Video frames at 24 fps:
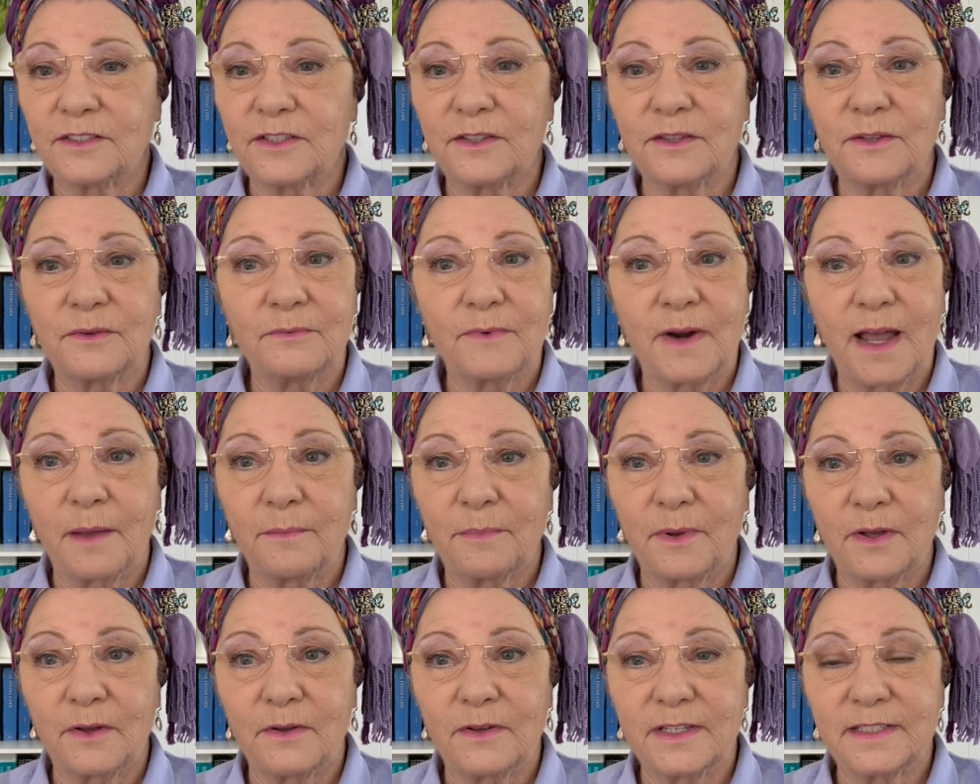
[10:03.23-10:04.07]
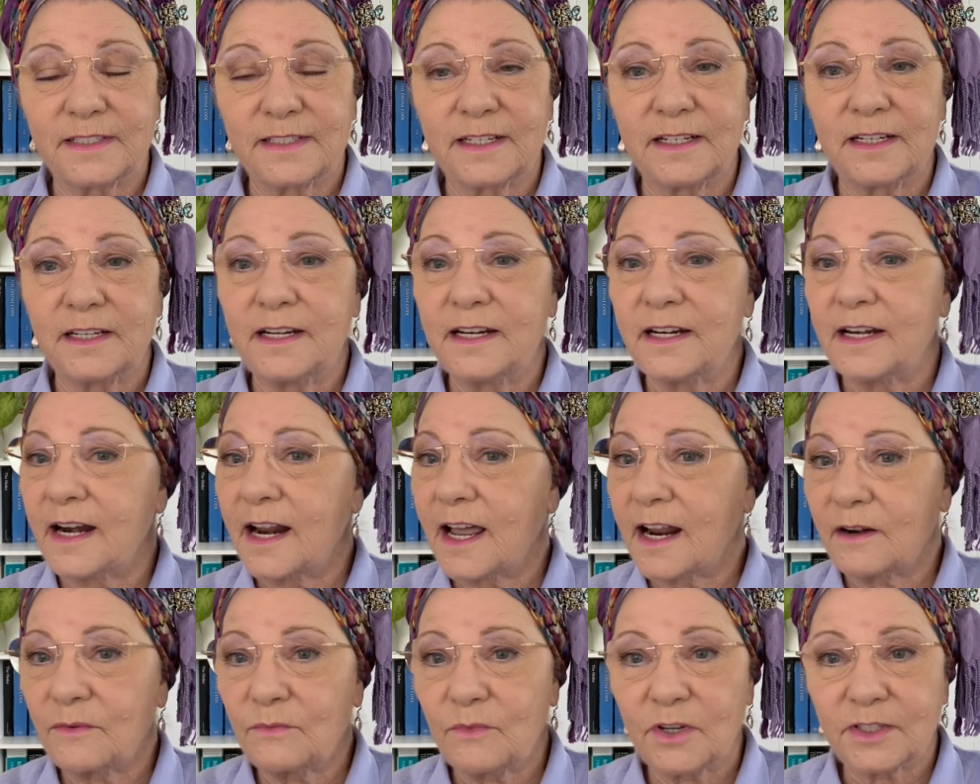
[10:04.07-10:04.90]
to the rabbis,
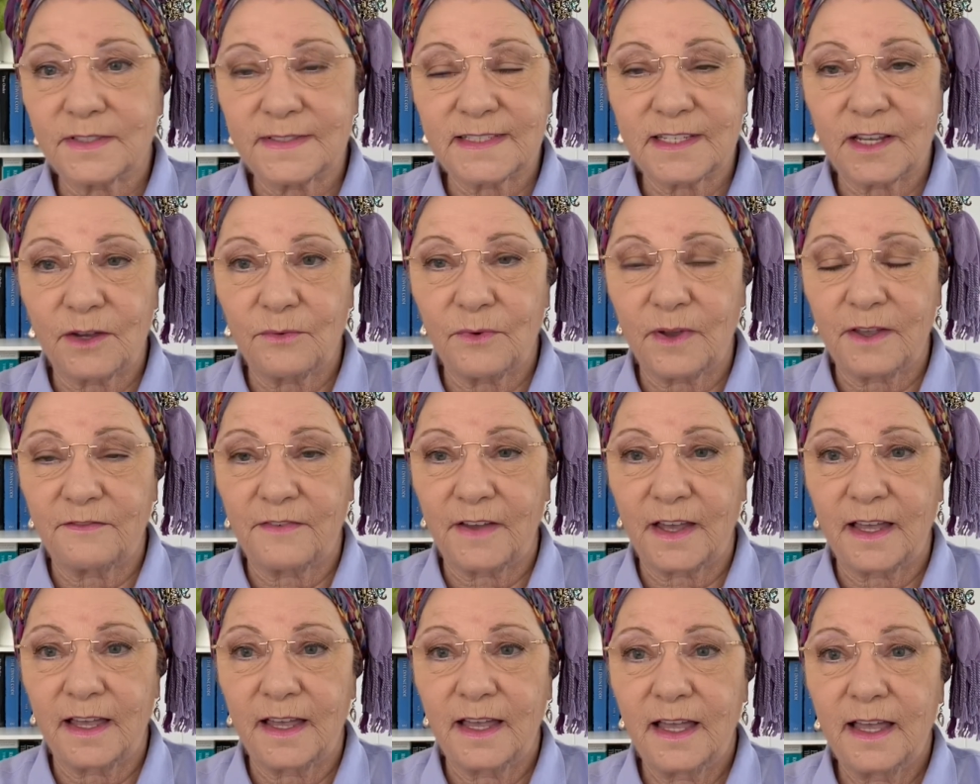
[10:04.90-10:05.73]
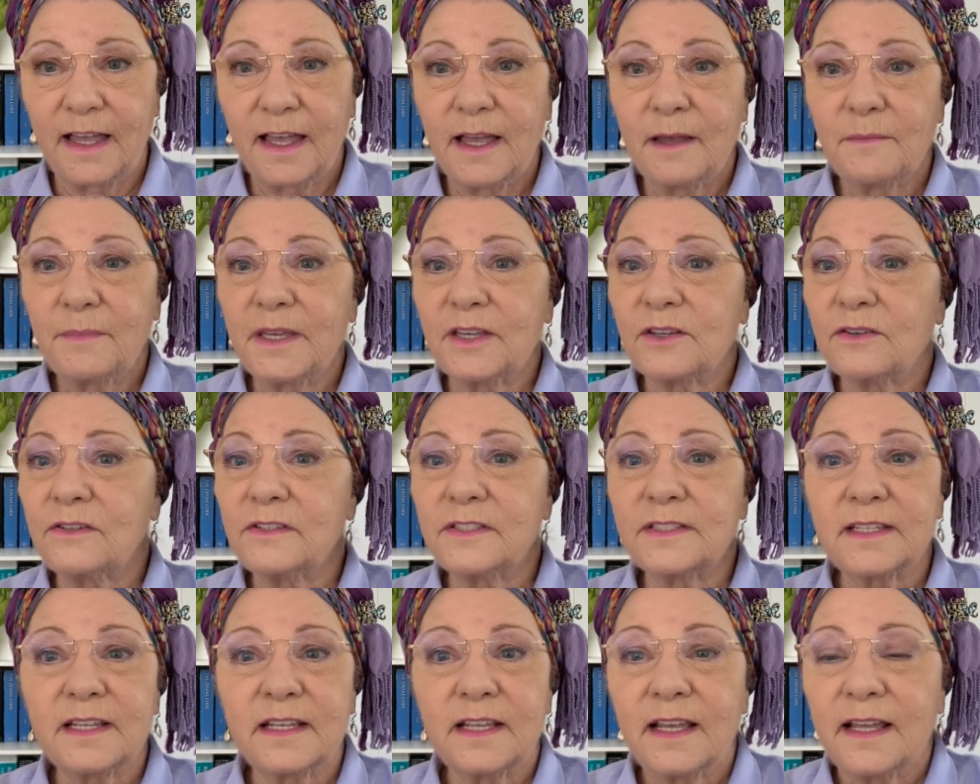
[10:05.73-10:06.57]
none whatsoever,
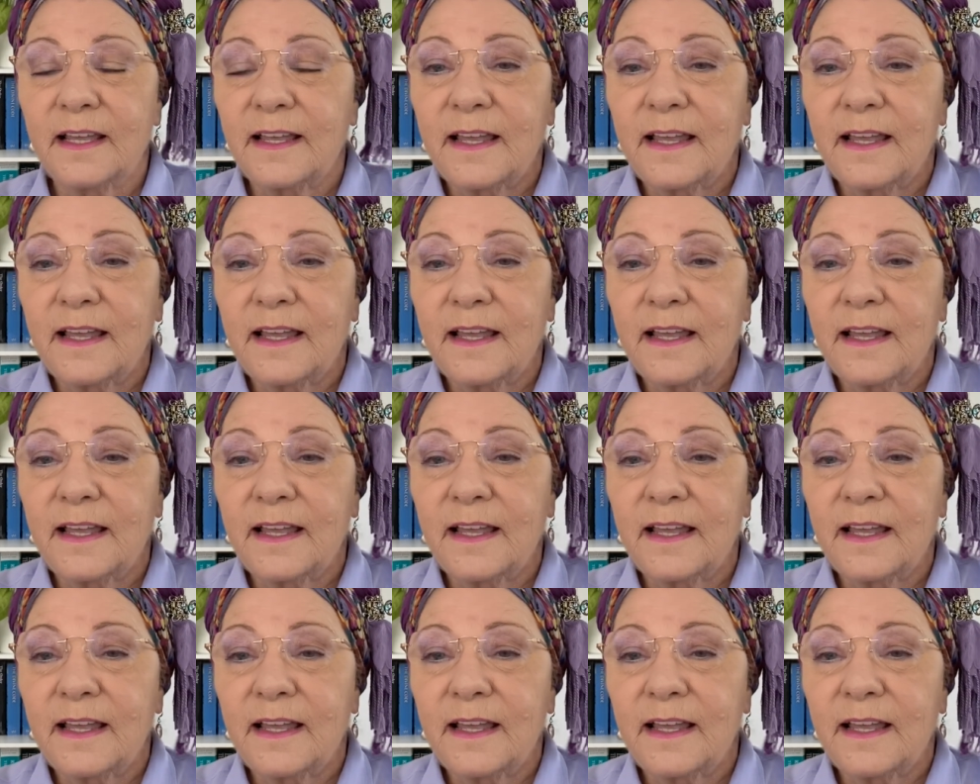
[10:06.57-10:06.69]
because